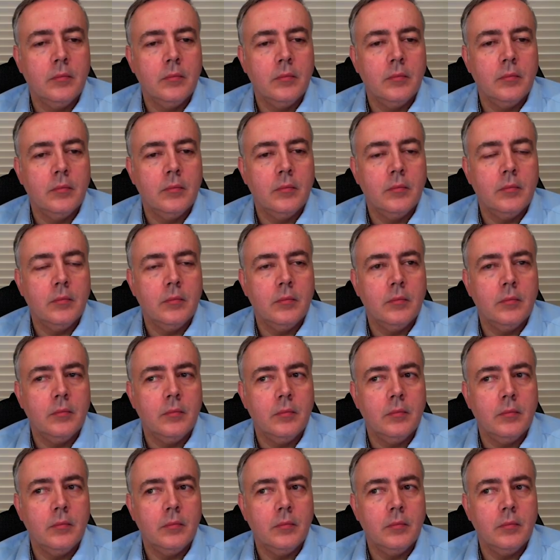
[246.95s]

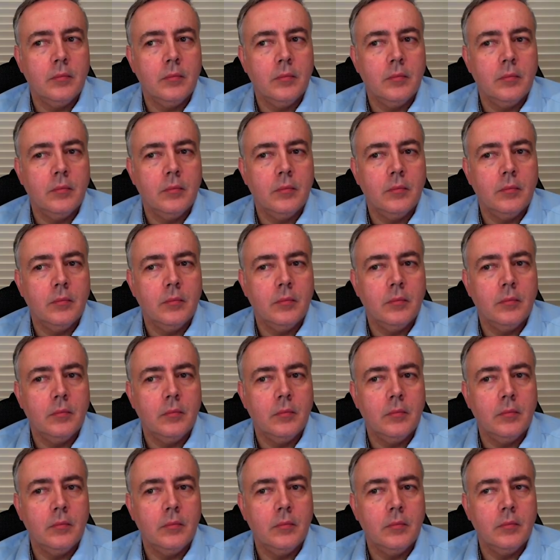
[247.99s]

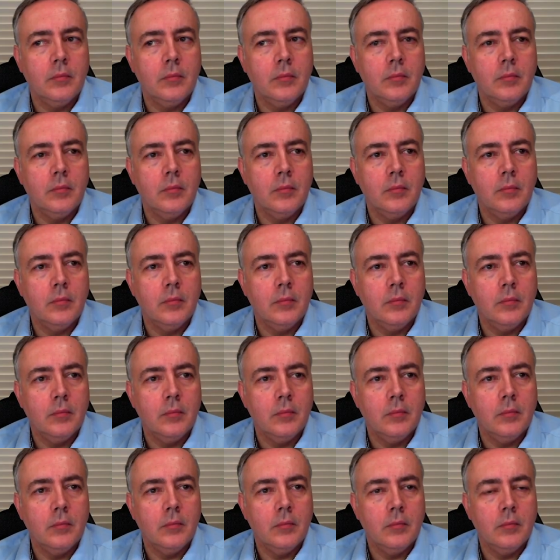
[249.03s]

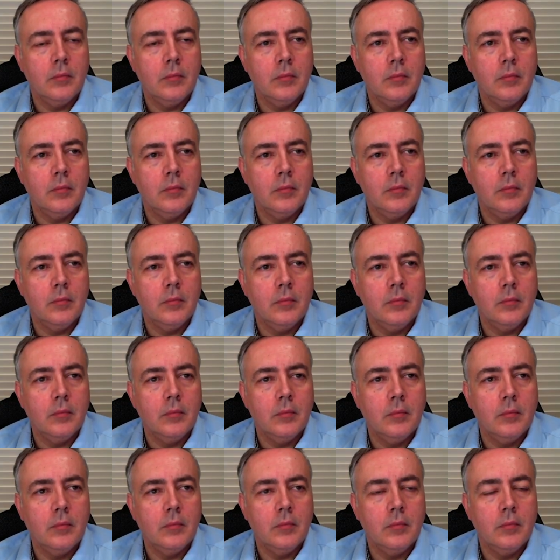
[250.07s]

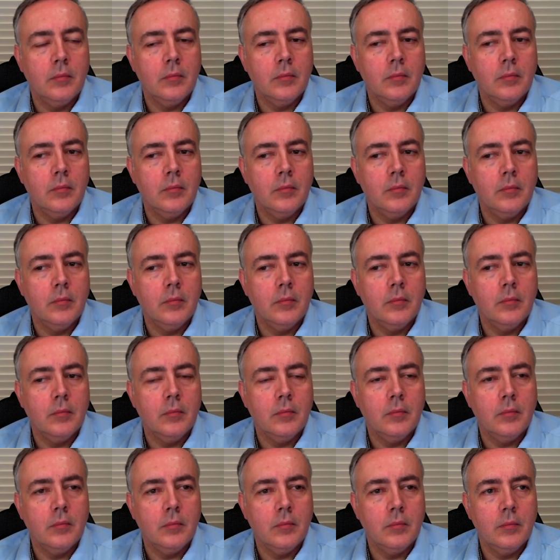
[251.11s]

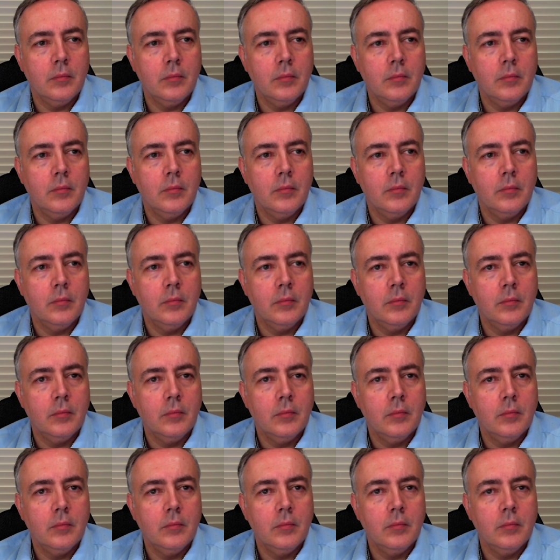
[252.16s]

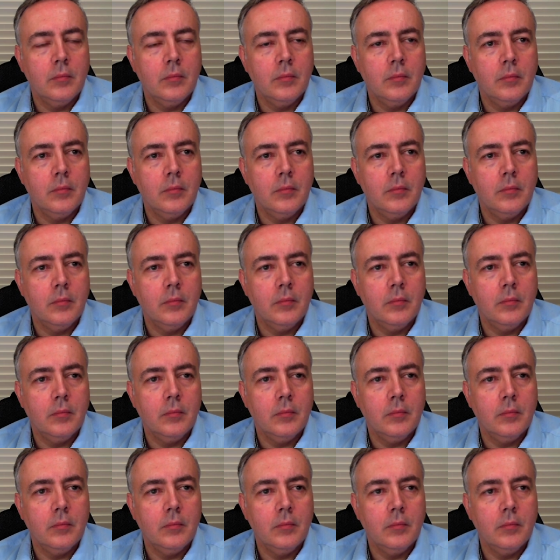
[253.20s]

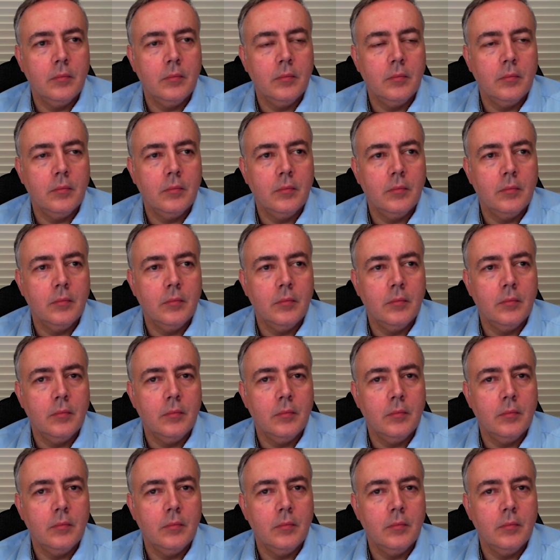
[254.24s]
This person isn't speaking.